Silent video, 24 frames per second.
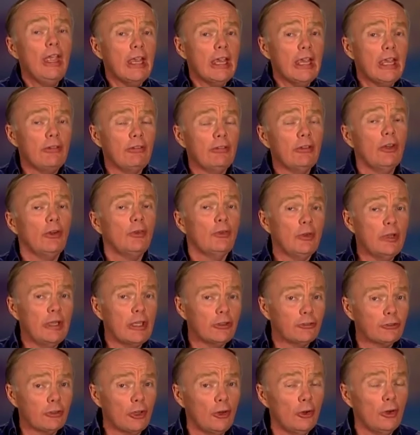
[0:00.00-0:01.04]
even though the
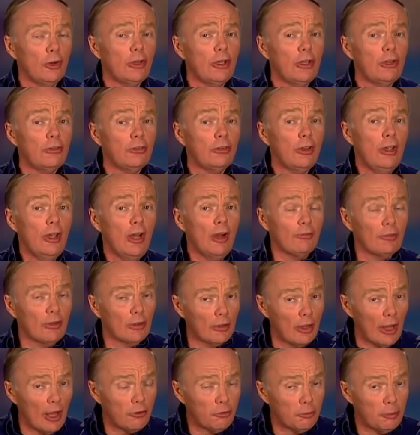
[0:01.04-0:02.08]
eternities of the
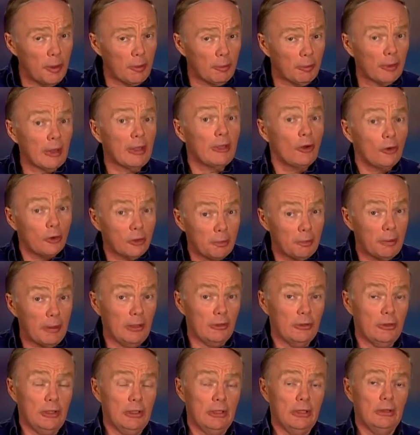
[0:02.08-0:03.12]
lost people they know
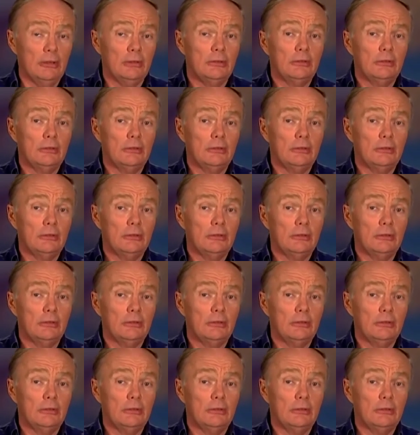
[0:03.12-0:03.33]
depend on it.